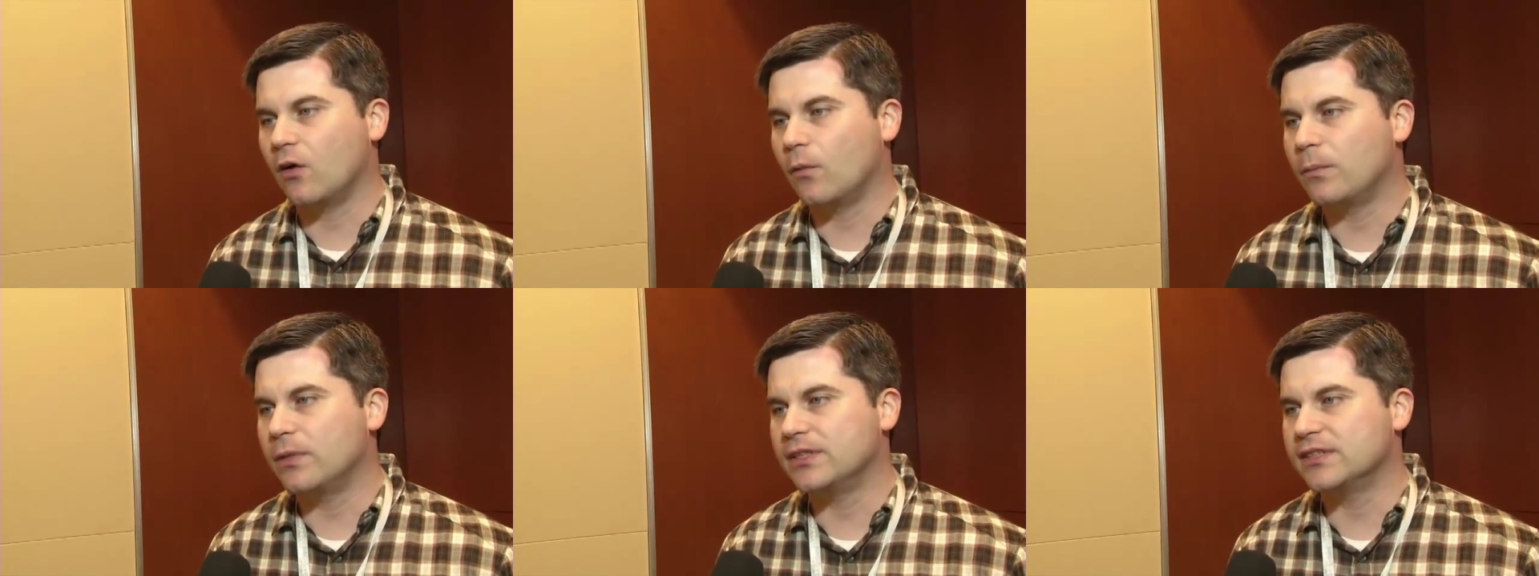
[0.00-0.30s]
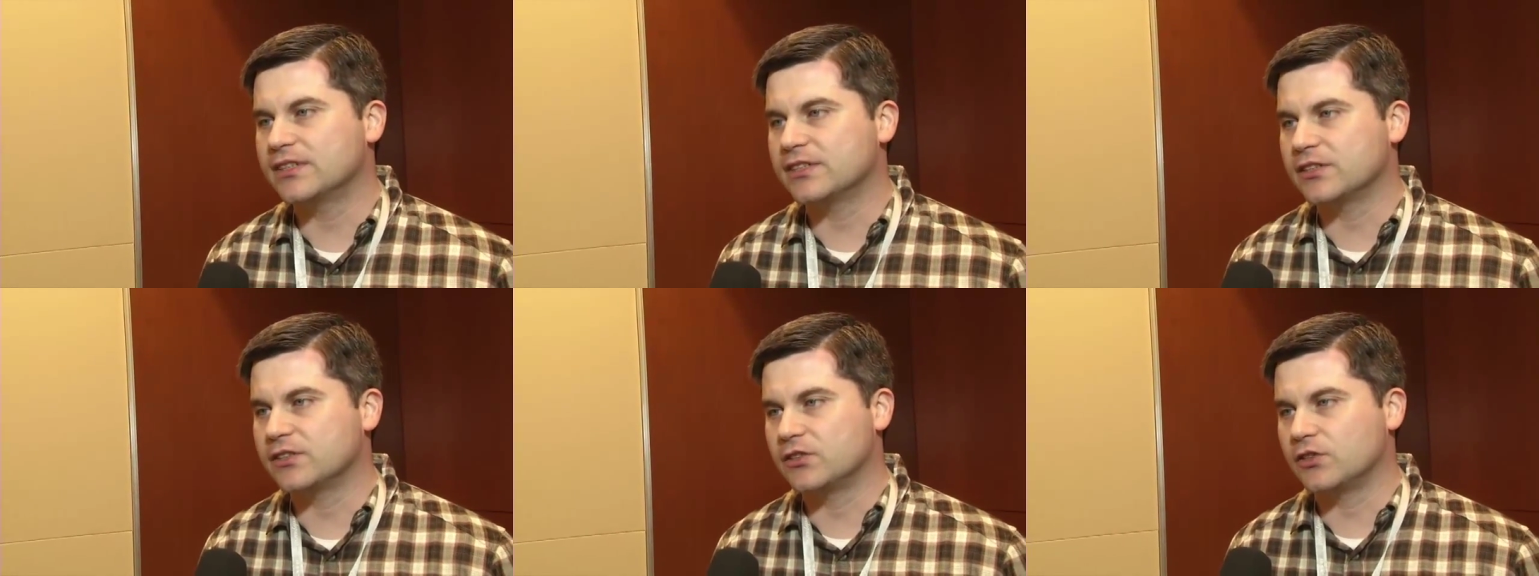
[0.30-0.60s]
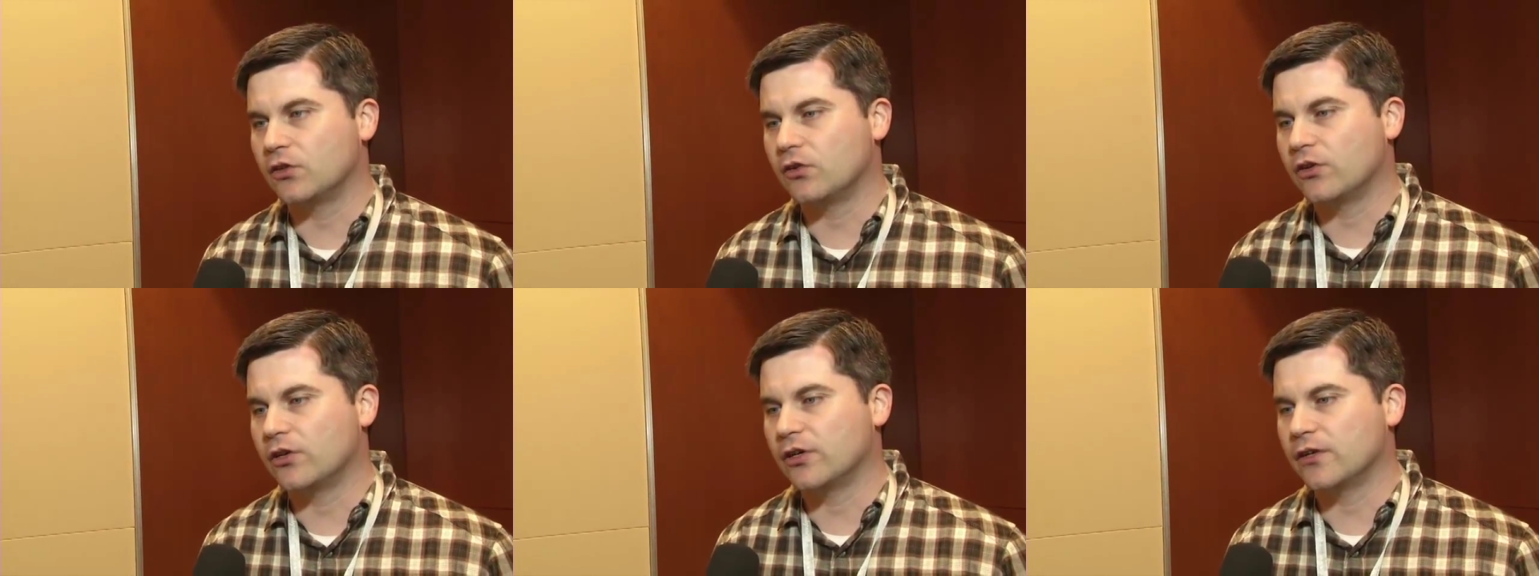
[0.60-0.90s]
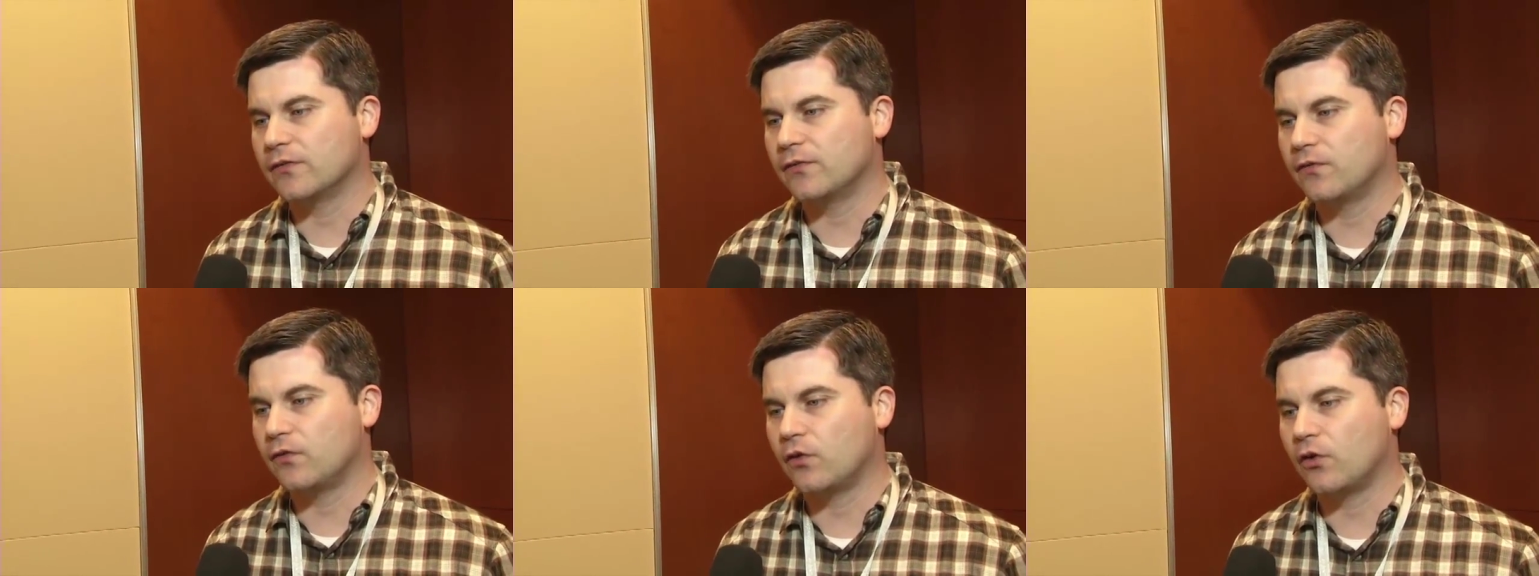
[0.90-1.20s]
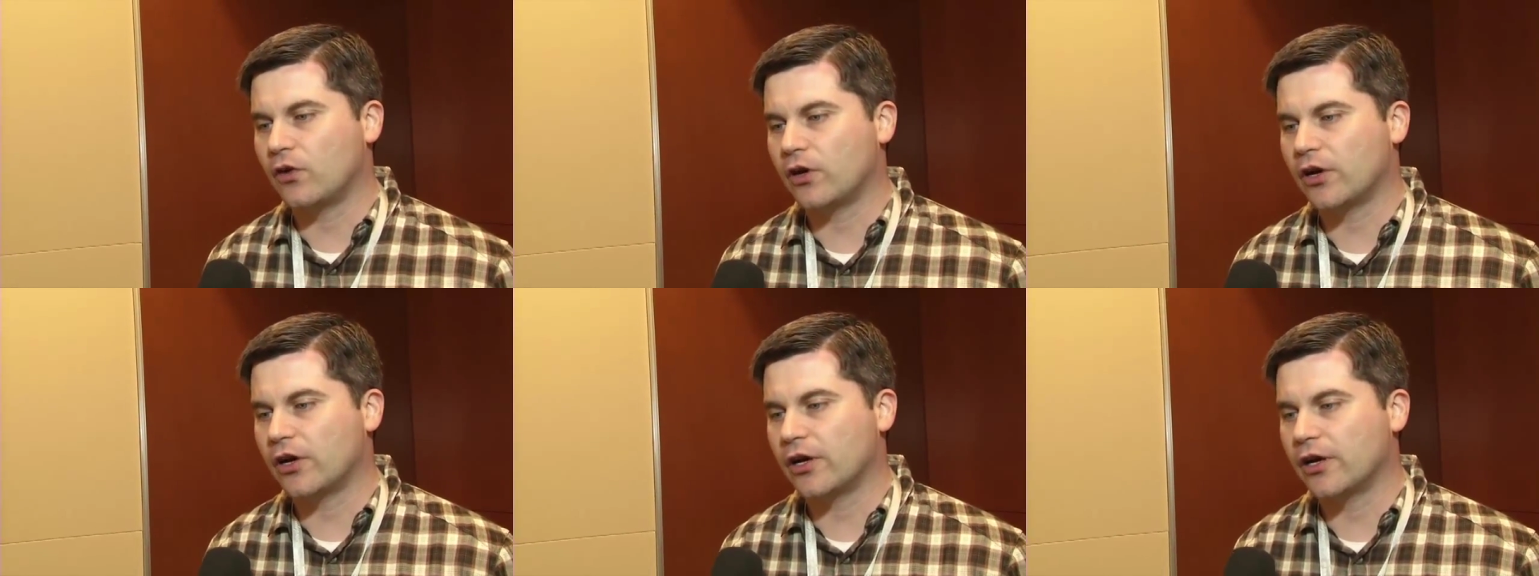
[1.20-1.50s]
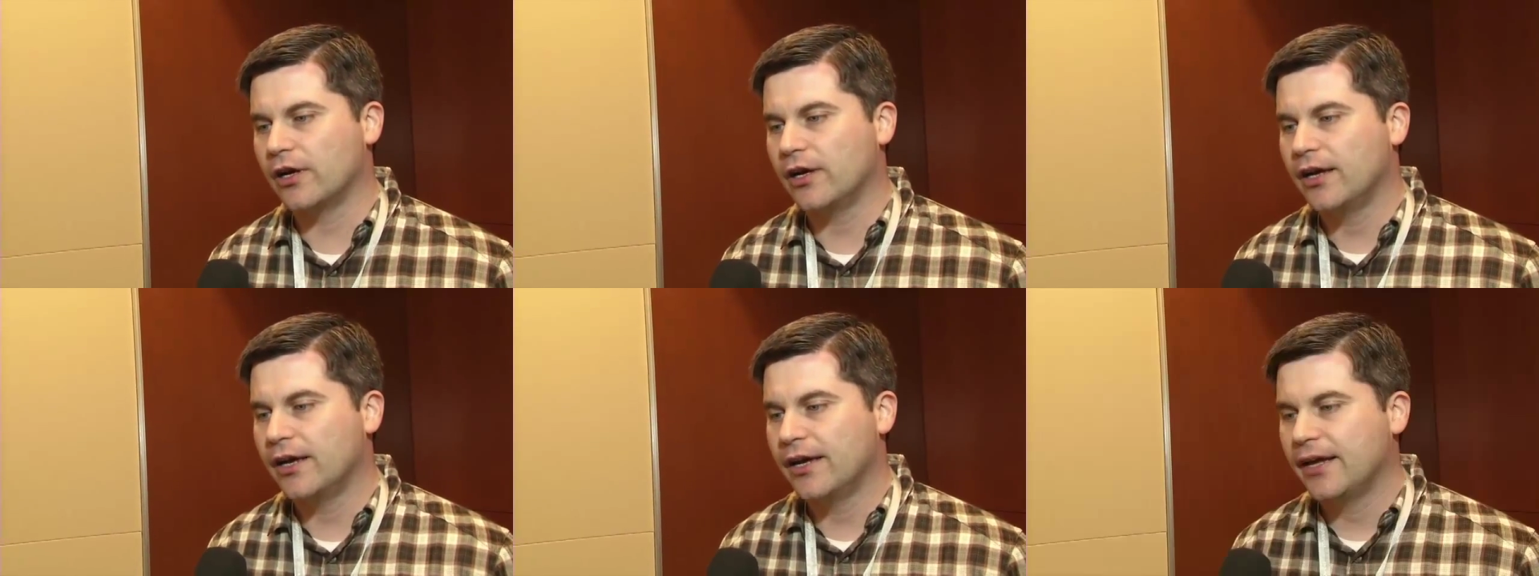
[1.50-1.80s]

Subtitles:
opens the door for